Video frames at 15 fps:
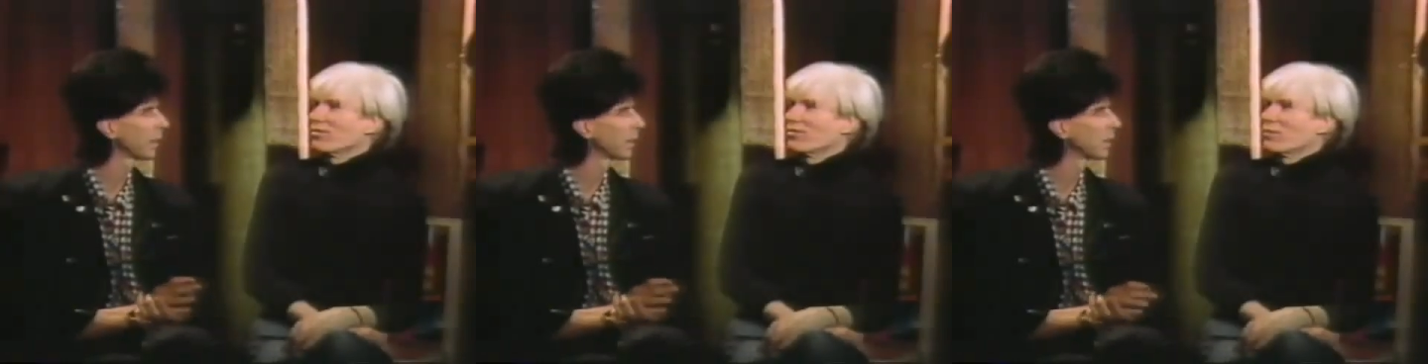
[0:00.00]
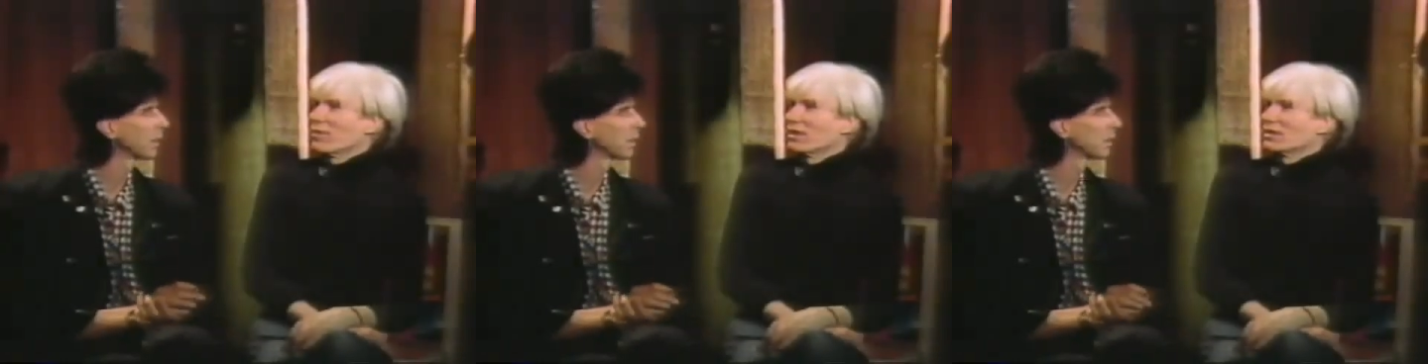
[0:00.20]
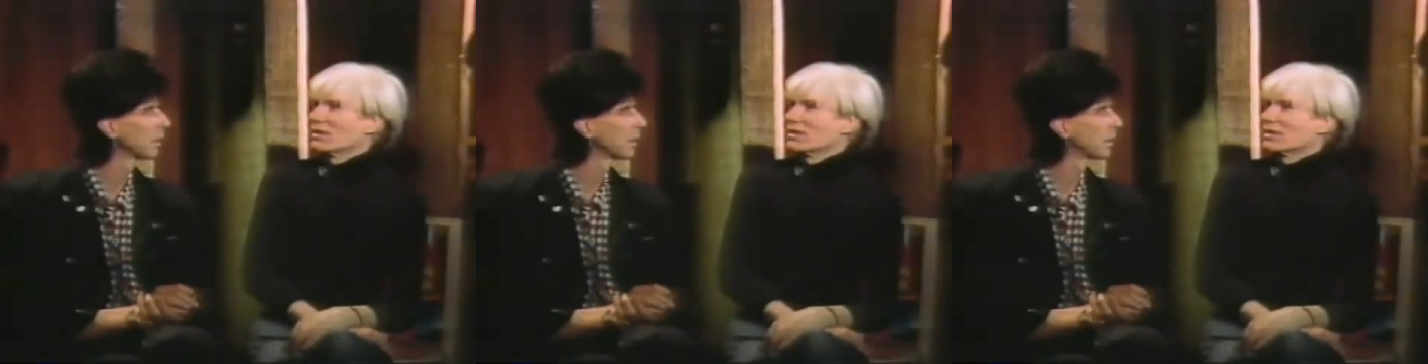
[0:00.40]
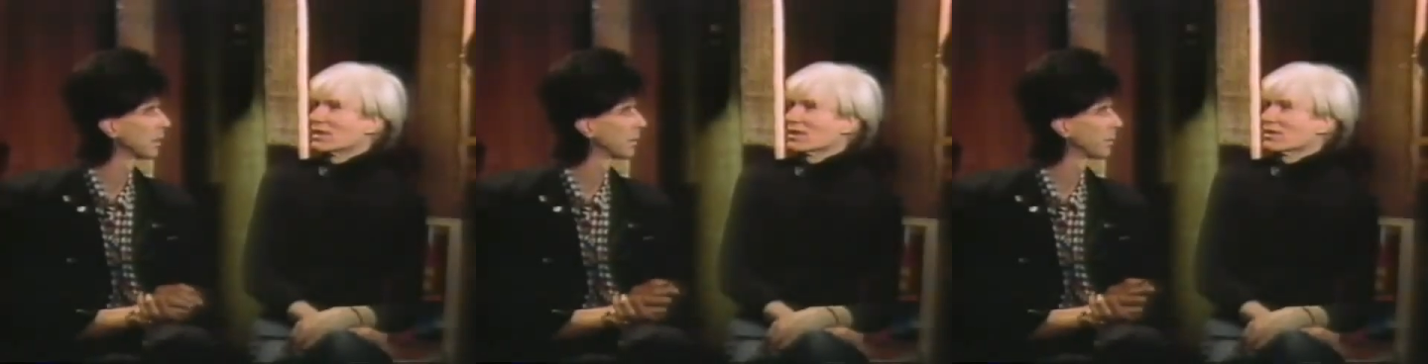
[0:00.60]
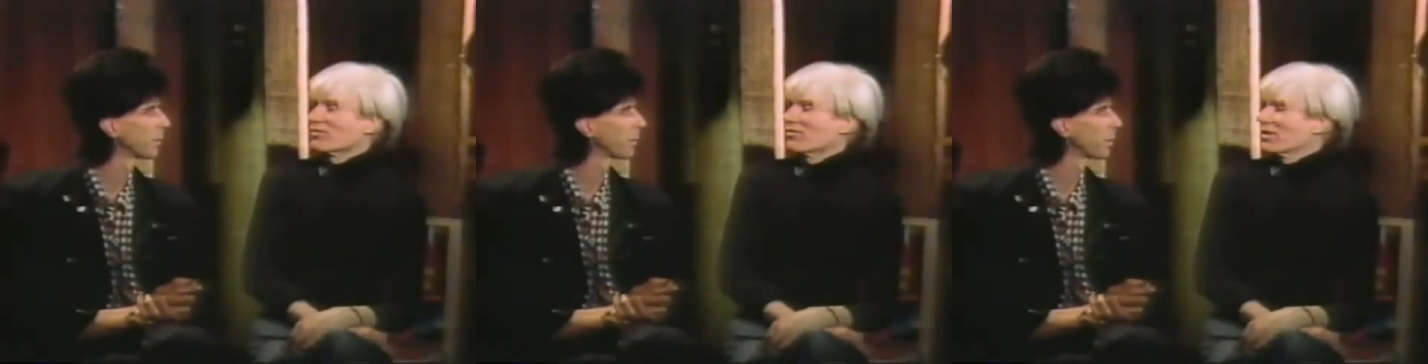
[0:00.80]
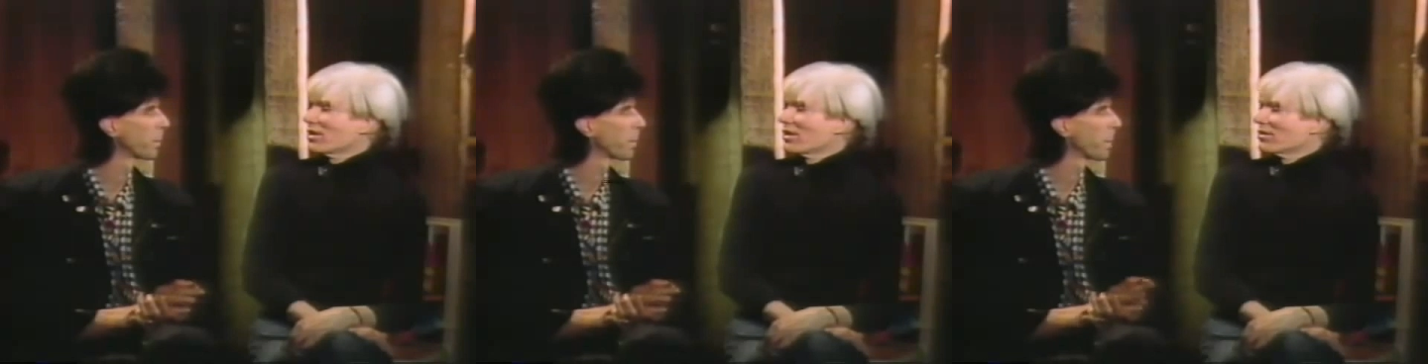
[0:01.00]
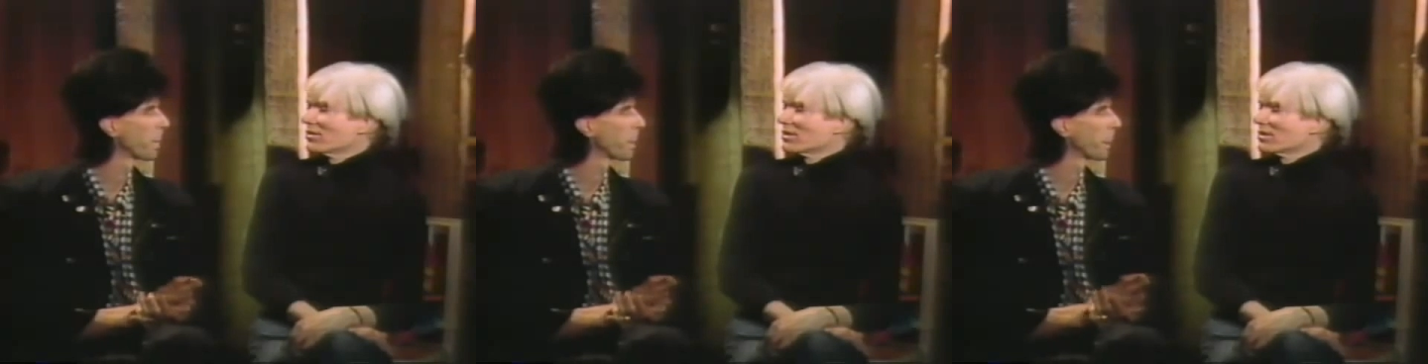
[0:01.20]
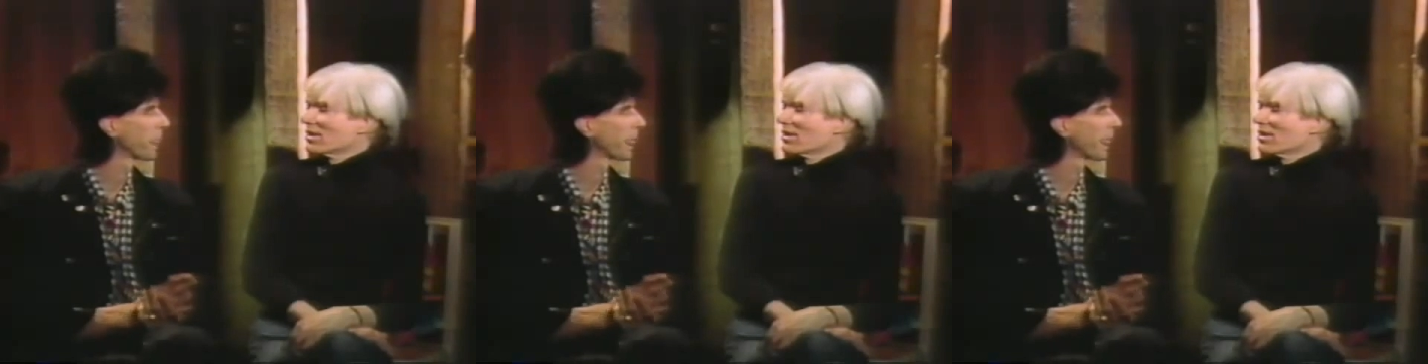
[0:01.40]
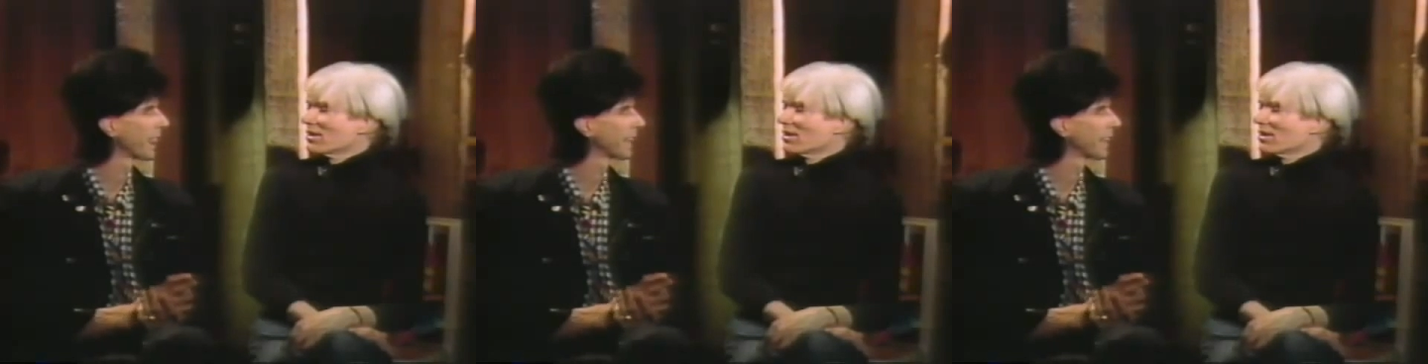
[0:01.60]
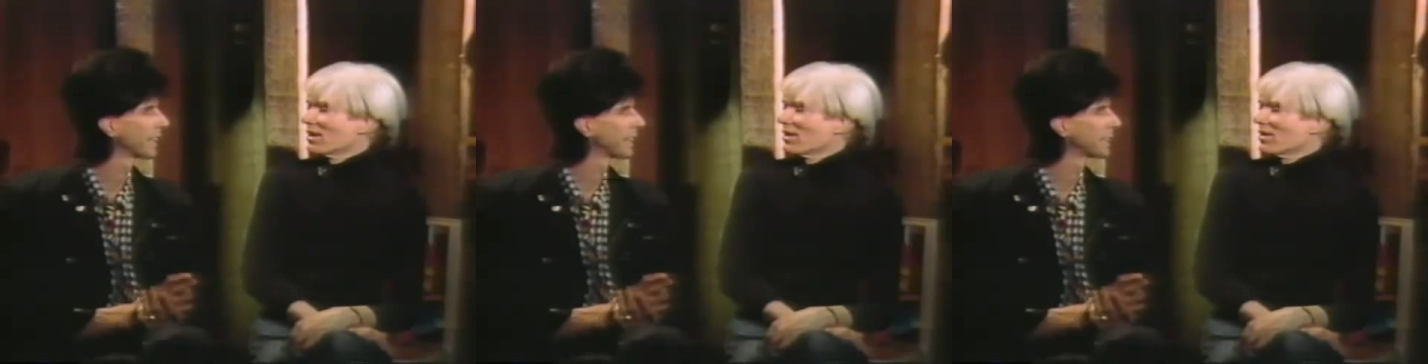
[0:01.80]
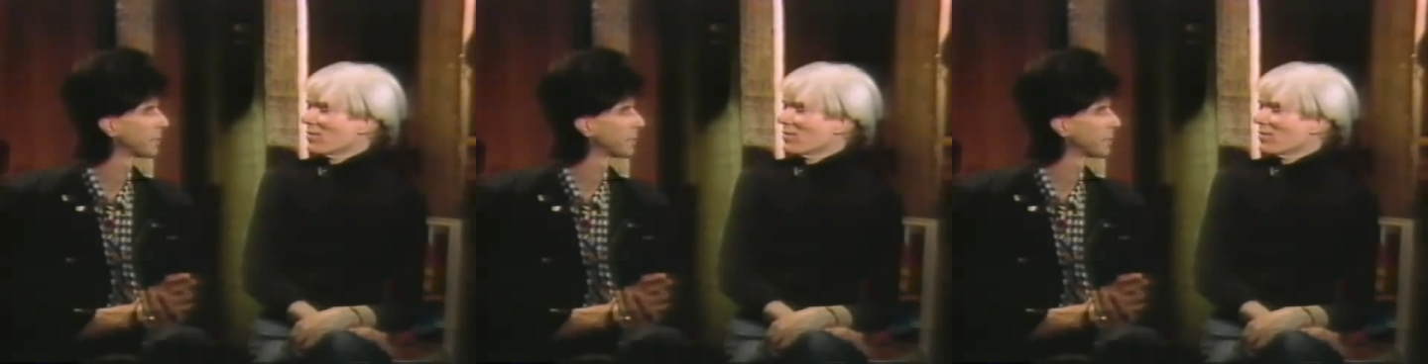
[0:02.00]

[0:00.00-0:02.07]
you've made six videos, and that,